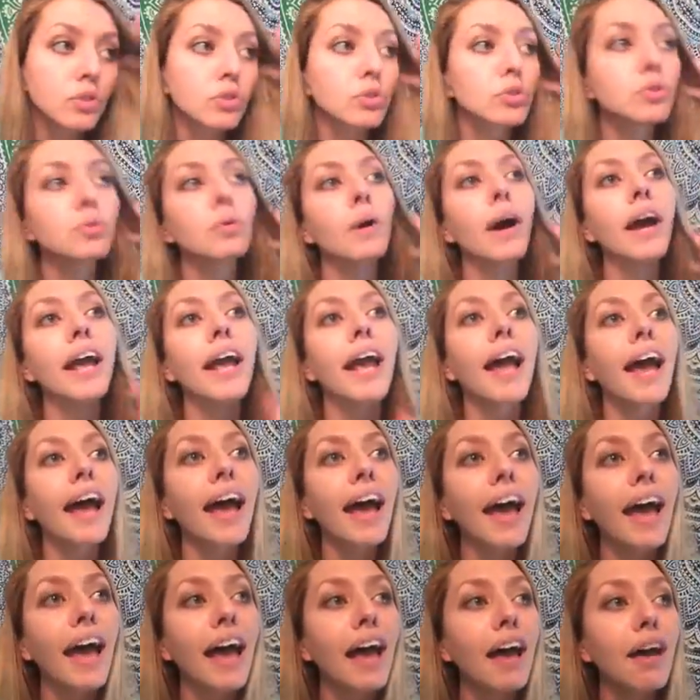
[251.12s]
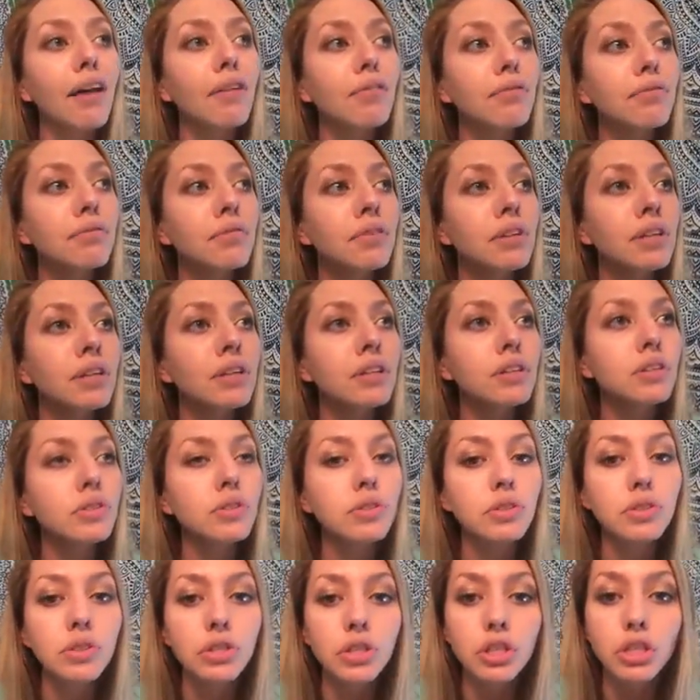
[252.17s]
Do I have
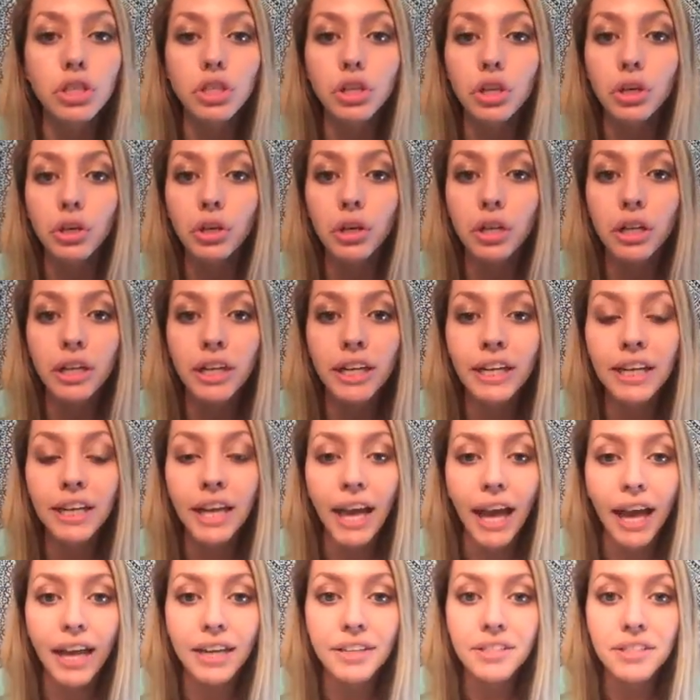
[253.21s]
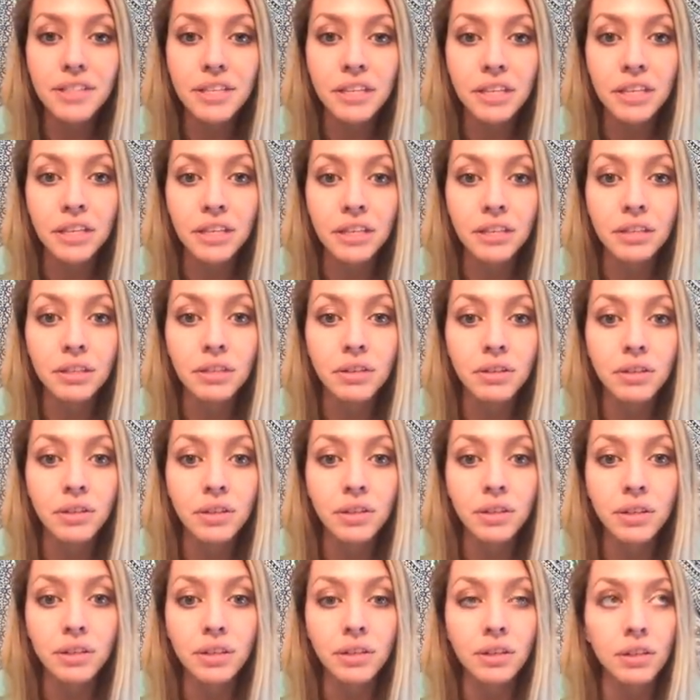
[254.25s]
security, as in
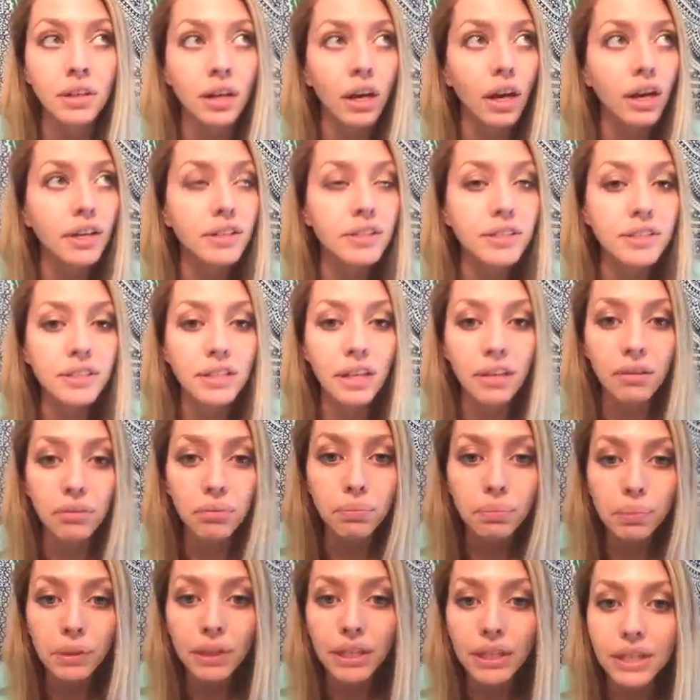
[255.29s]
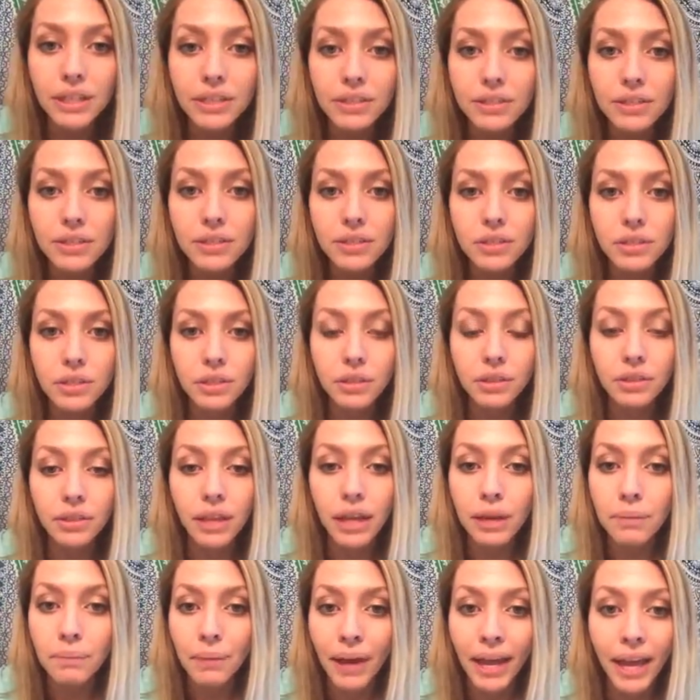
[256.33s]
a safe place to
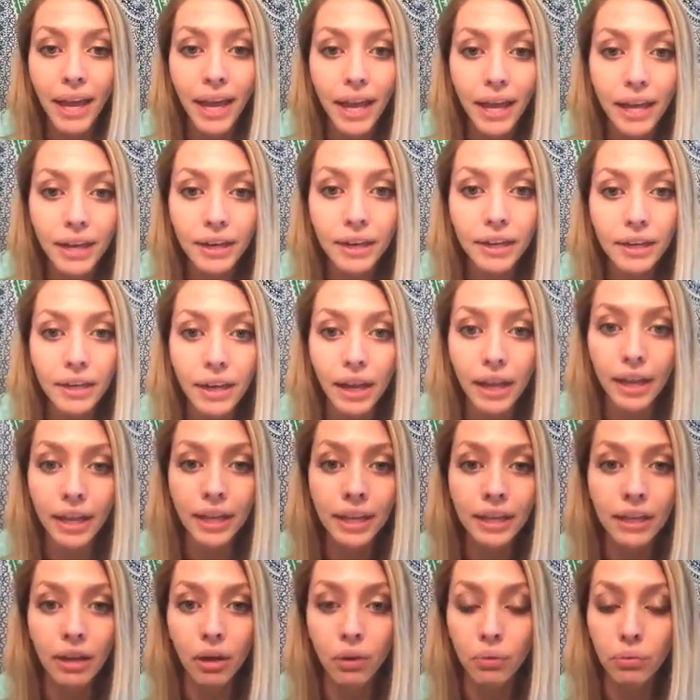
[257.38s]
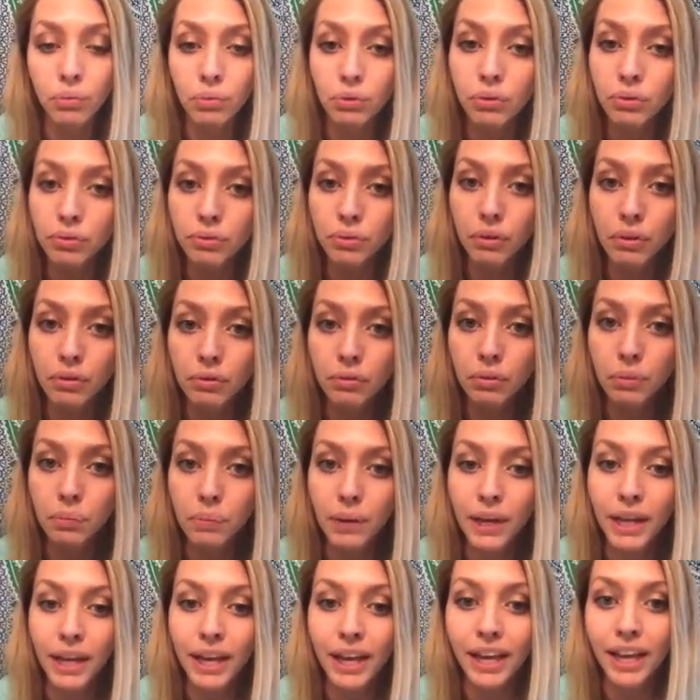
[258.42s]
lay my head at night, a roof over
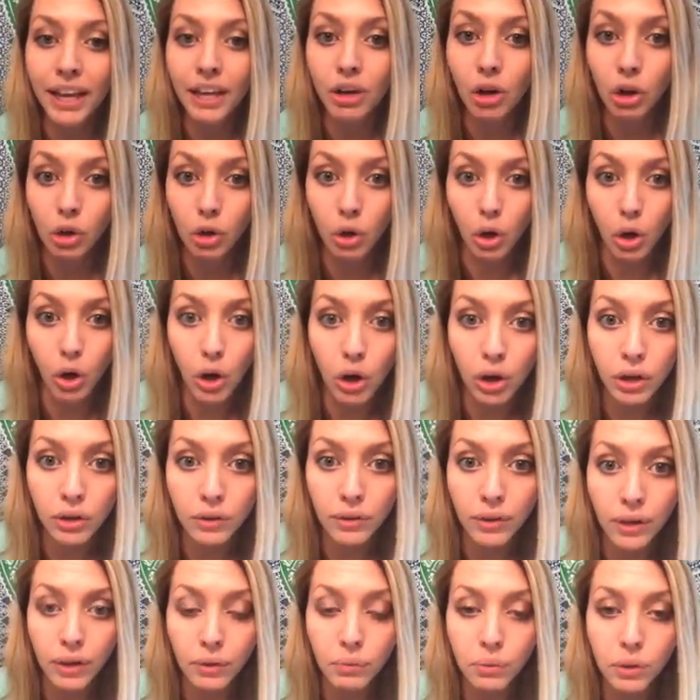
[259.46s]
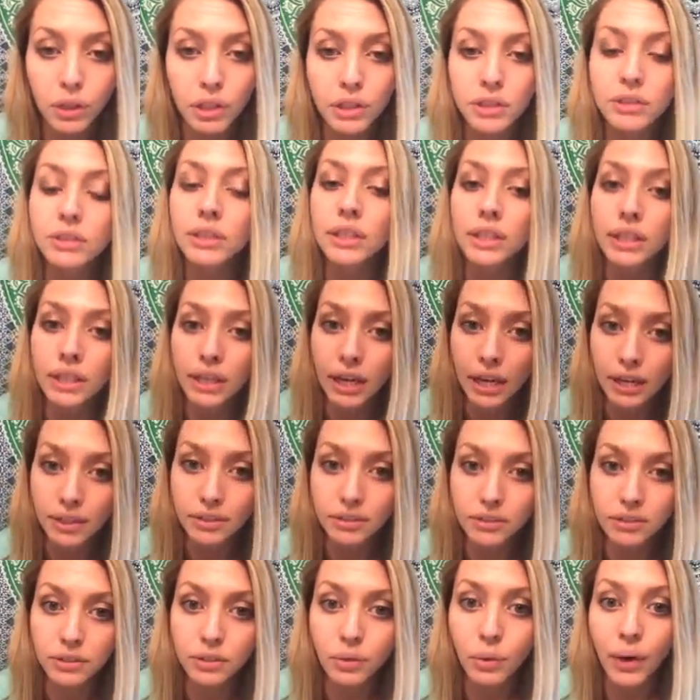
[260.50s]
my head, a car that works?
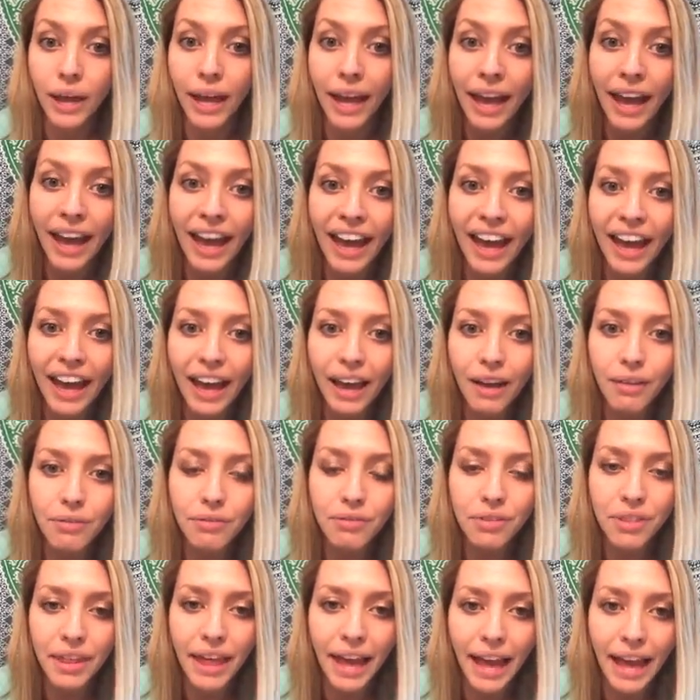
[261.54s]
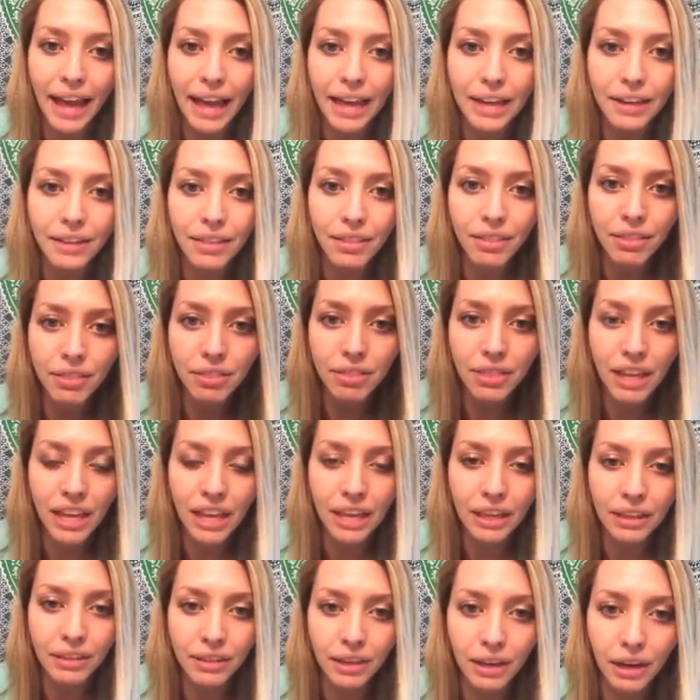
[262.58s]
Yes. So I have that
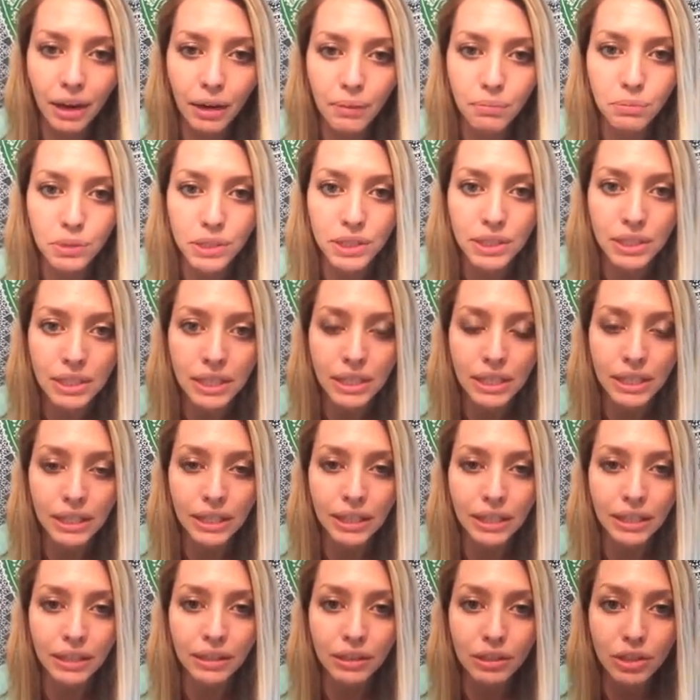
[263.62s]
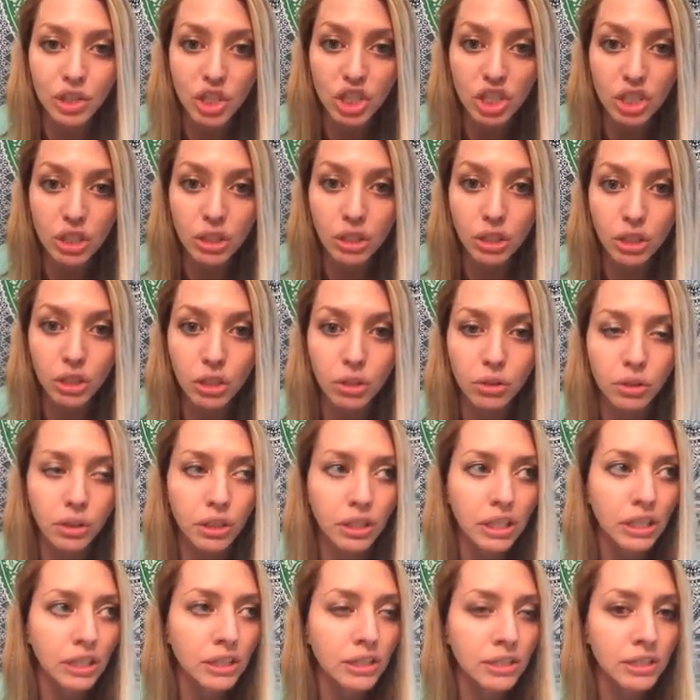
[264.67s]
thing that I'm seeking, the
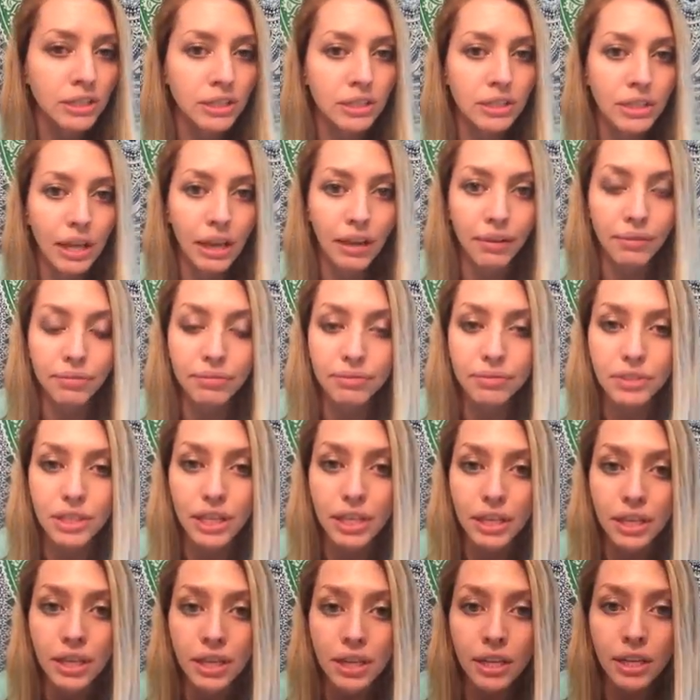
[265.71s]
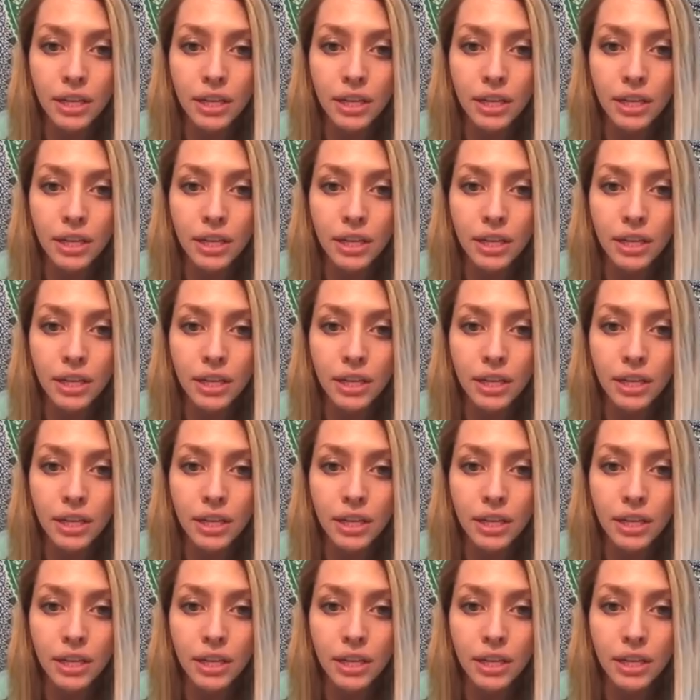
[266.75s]
security, the safety,